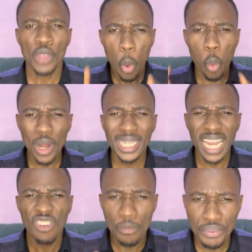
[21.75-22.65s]
What
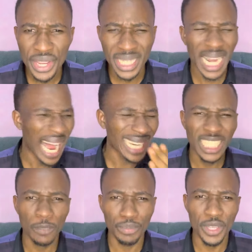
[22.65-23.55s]
kind of breed are
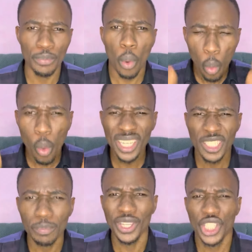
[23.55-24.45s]
these people? What
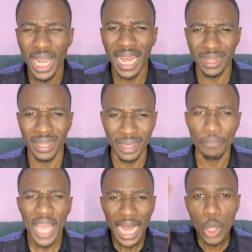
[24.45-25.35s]
species are they?
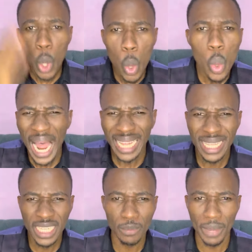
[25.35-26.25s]
And who are
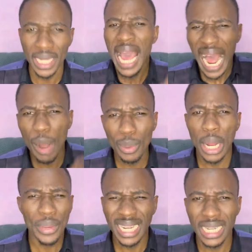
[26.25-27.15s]
these men? How
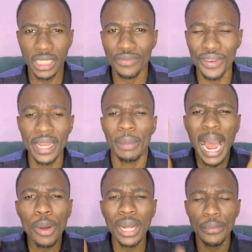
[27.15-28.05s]
can we identify them?
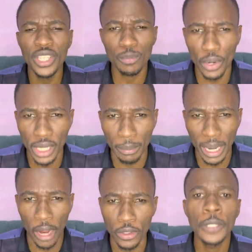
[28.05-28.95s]
How can we spot them
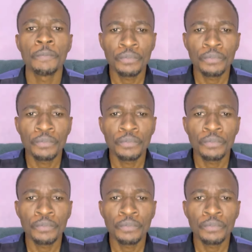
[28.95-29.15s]
out?